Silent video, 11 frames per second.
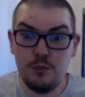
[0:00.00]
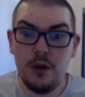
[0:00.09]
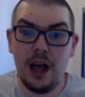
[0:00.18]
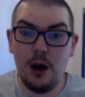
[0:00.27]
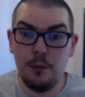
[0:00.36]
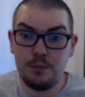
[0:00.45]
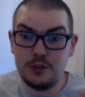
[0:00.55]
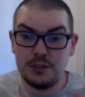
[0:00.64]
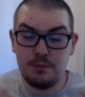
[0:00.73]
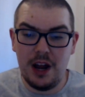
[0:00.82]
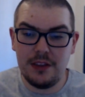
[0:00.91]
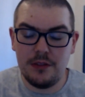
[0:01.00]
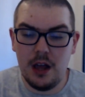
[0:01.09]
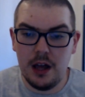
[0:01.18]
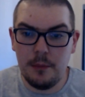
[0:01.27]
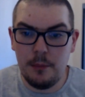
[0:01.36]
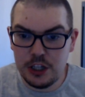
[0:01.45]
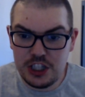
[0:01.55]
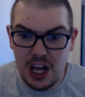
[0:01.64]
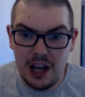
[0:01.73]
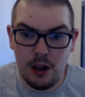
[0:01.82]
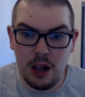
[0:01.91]
help spread uh, my
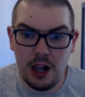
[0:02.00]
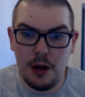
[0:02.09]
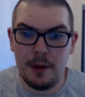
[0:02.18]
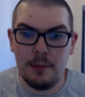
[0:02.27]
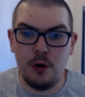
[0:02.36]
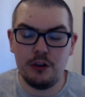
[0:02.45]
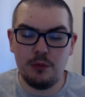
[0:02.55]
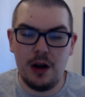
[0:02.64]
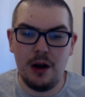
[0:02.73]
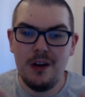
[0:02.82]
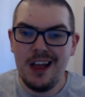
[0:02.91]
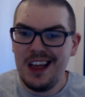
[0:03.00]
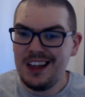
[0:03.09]
channel a little bit more as well.